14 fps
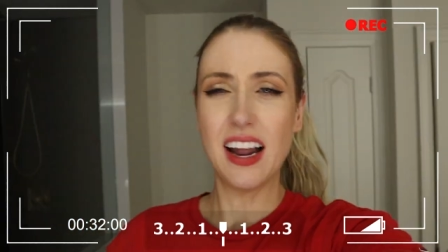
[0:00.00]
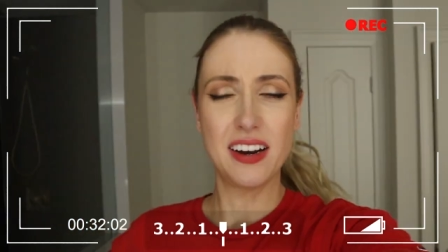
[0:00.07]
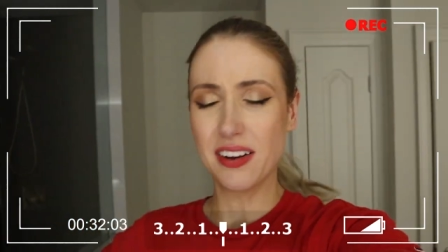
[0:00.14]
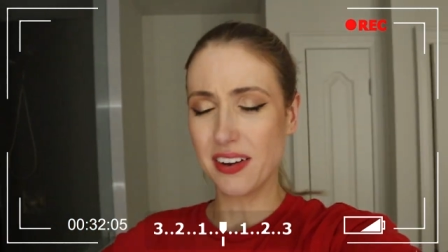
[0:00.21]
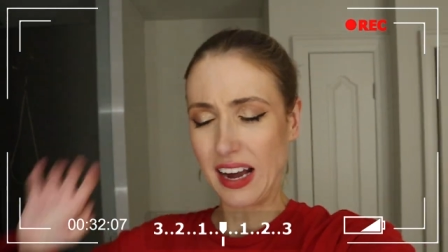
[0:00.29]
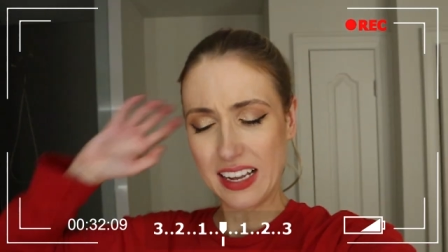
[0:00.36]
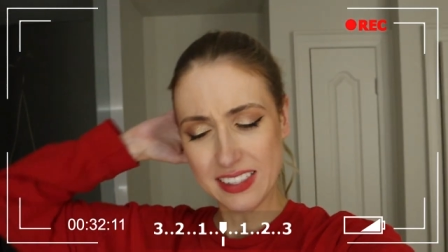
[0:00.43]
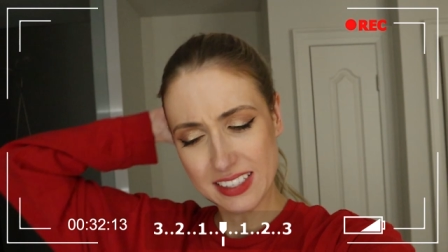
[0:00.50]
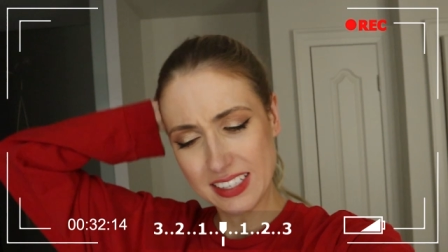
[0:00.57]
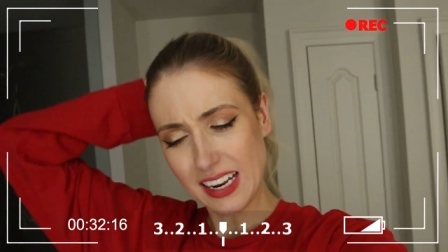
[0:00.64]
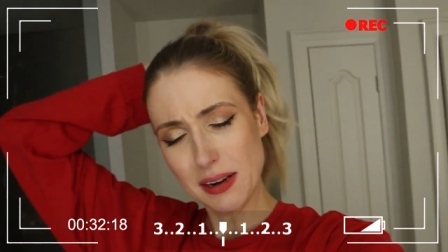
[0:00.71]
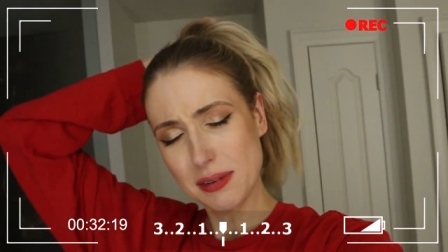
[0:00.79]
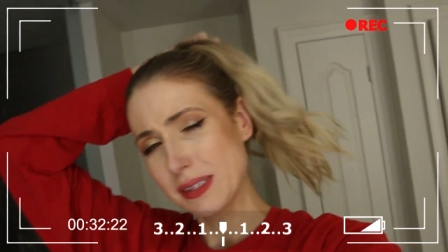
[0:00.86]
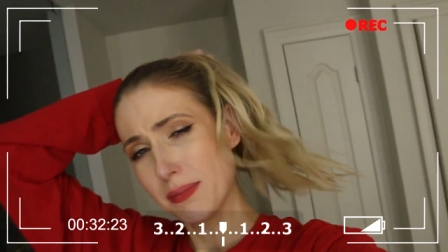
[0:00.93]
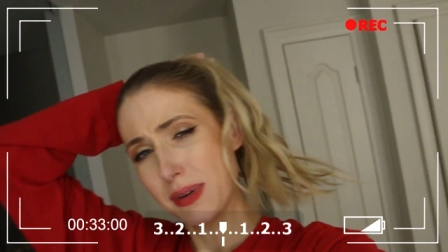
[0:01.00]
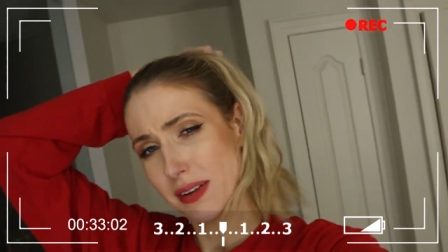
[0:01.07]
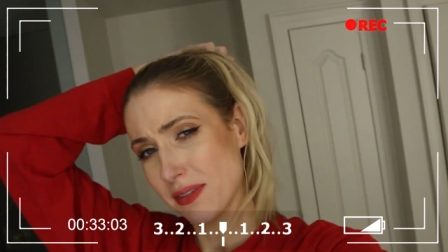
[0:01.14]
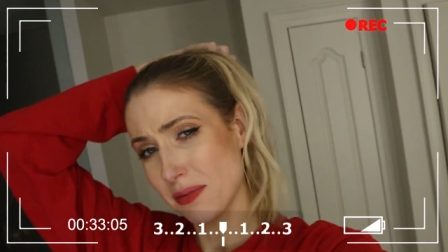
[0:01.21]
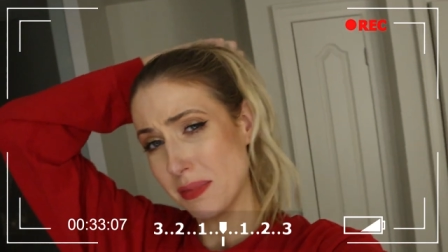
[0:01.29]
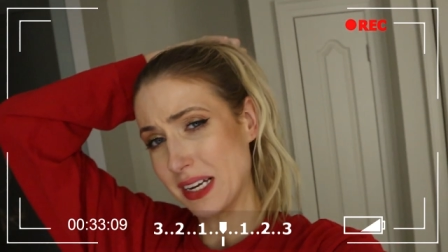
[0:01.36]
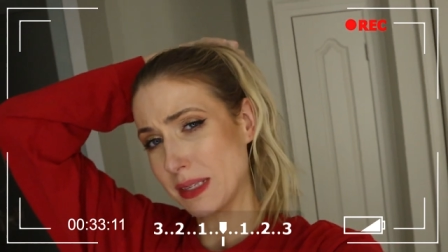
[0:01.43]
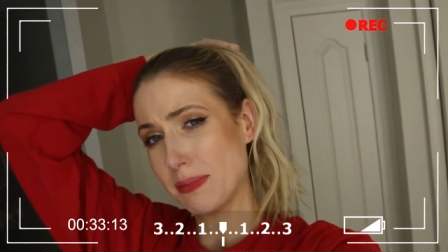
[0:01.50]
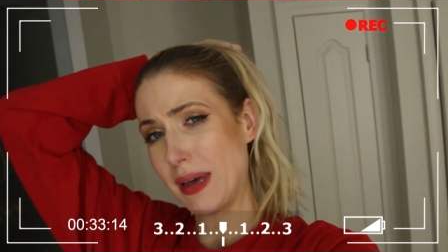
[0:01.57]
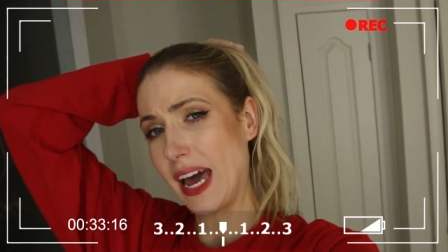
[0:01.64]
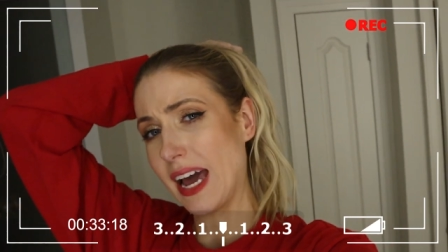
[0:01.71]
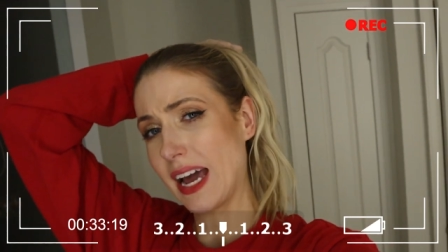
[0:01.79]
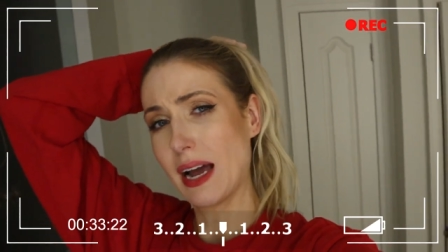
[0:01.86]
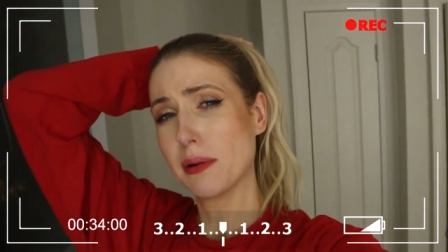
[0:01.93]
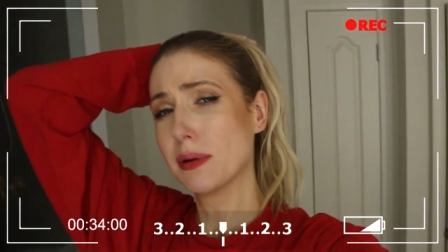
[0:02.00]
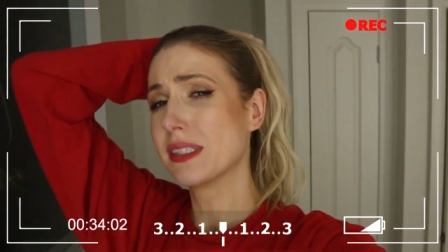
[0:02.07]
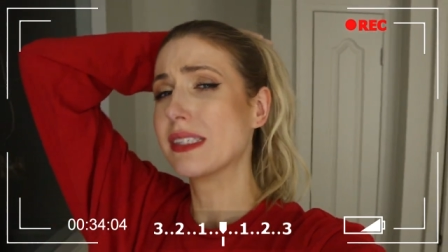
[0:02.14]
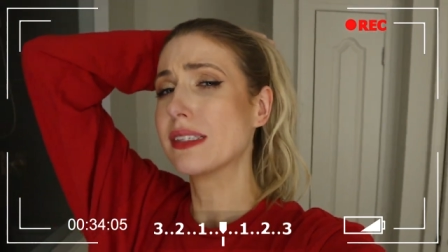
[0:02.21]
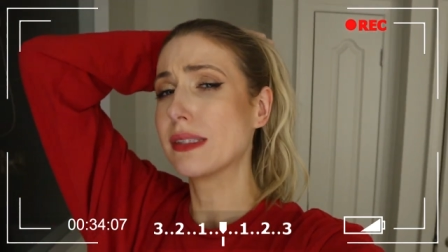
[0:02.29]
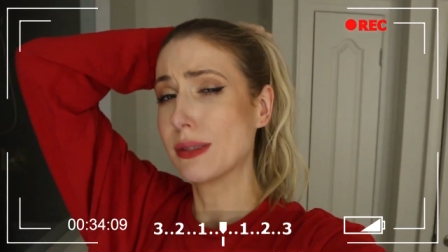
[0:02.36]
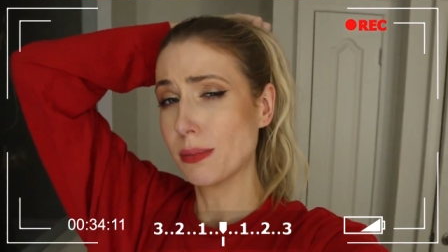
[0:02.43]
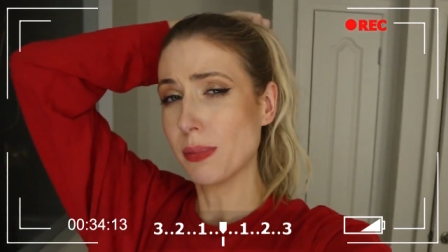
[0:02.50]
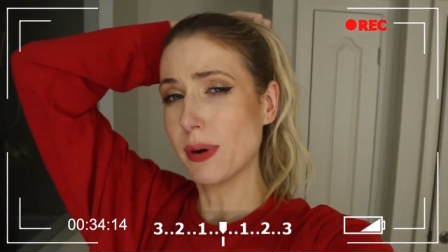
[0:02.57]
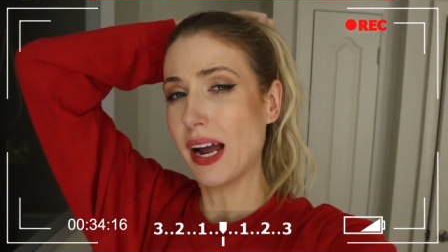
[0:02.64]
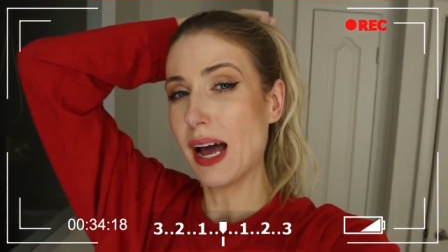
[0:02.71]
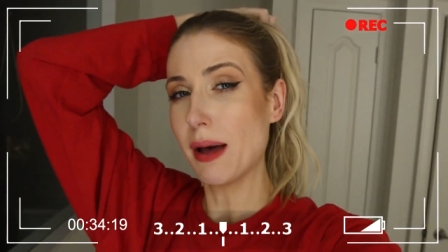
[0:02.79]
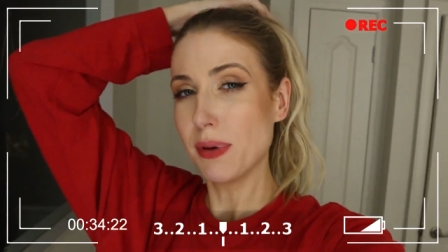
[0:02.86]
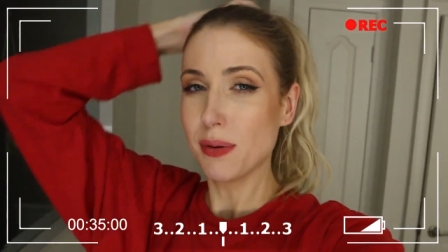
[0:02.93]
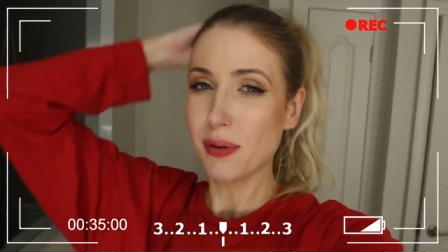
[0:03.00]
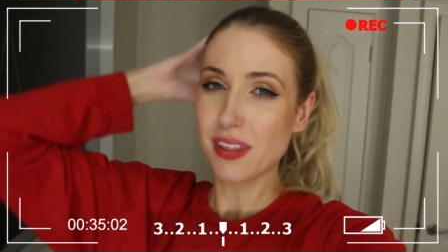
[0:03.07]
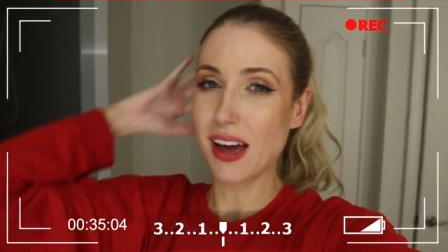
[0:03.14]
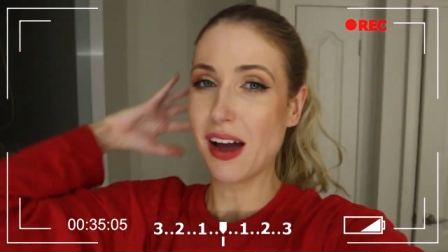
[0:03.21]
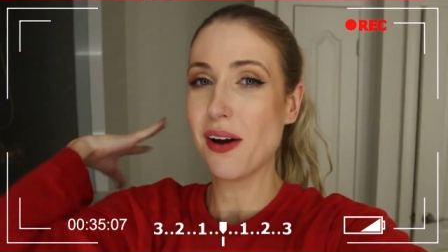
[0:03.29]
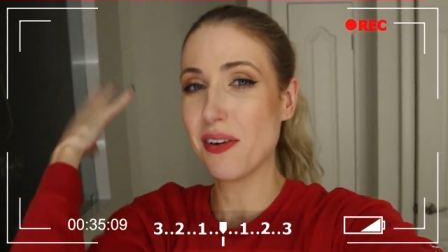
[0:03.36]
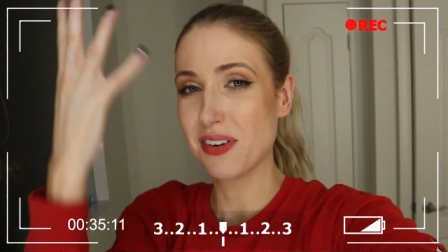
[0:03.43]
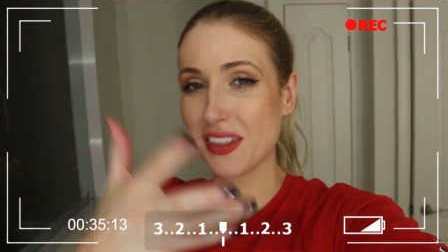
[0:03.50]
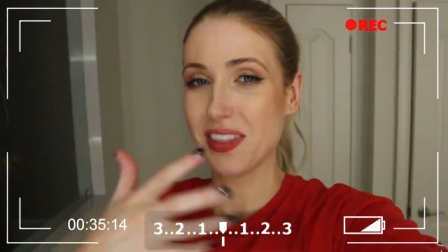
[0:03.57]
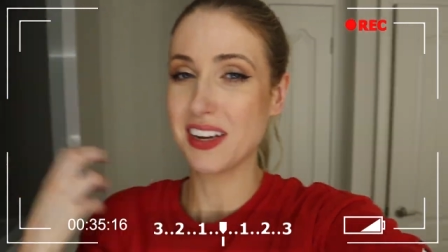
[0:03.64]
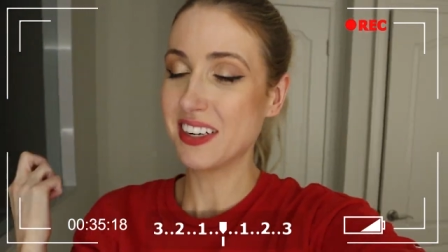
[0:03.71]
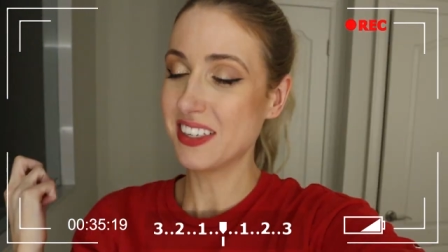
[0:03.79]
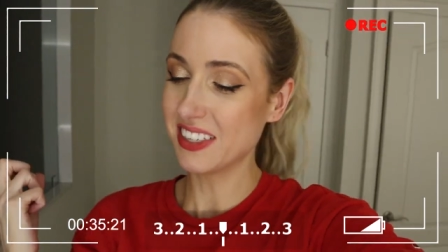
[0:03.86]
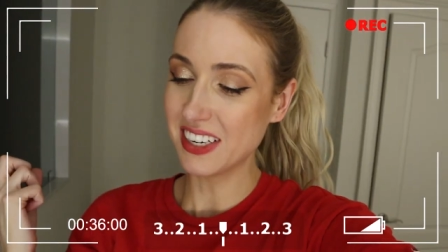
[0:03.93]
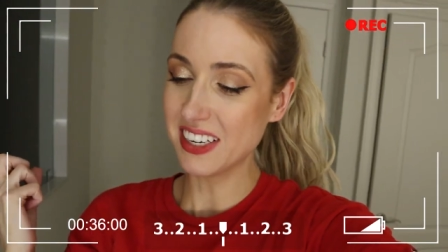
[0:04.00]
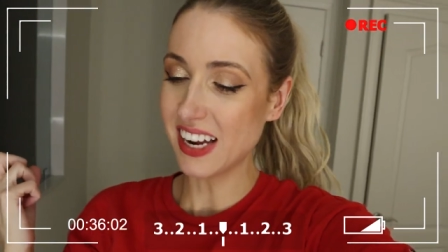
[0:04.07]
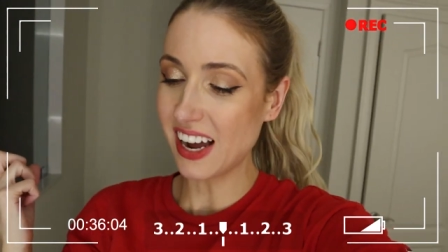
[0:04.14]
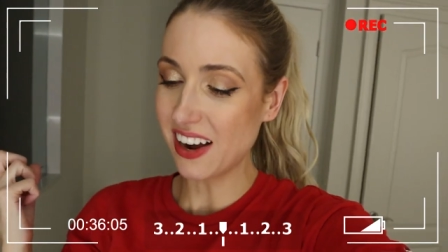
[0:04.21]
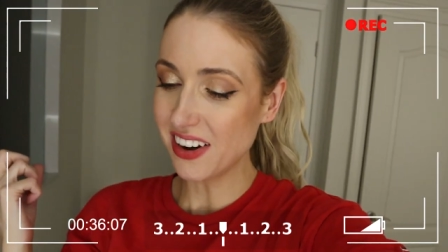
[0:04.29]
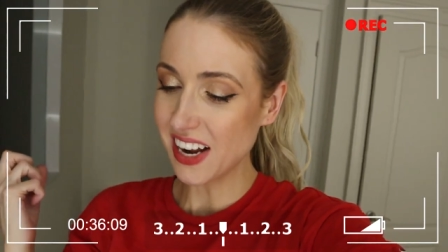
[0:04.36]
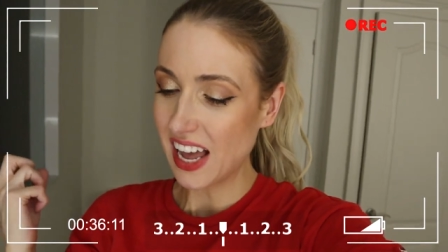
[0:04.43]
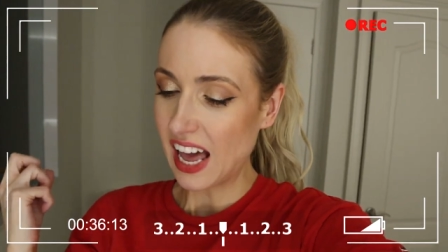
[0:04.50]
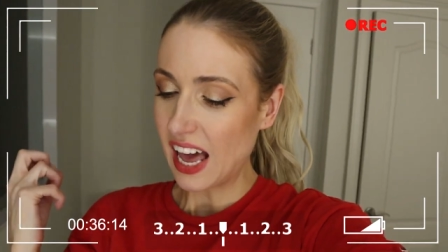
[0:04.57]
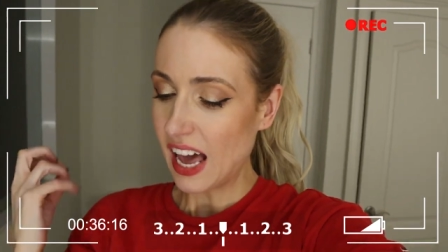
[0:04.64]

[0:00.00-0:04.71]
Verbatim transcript: I don't know guys, today was a bit of a mixed bag. I wasn't super happy with how everything turned out.